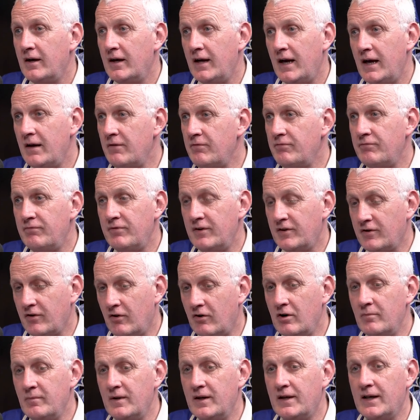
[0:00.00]
every
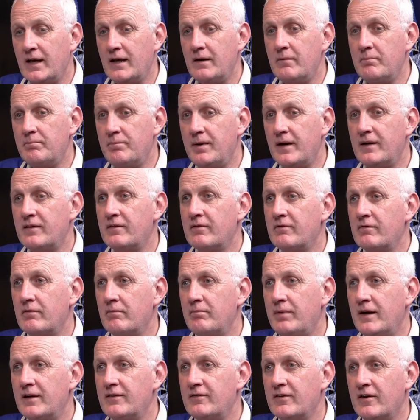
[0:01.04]
time he's getting better and
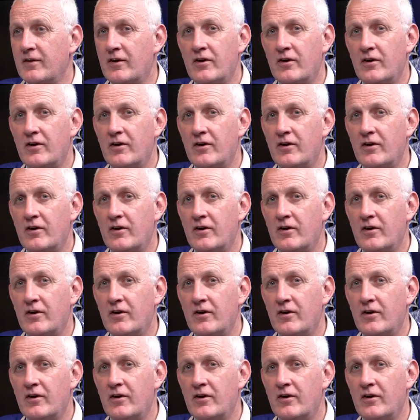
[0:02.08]
better.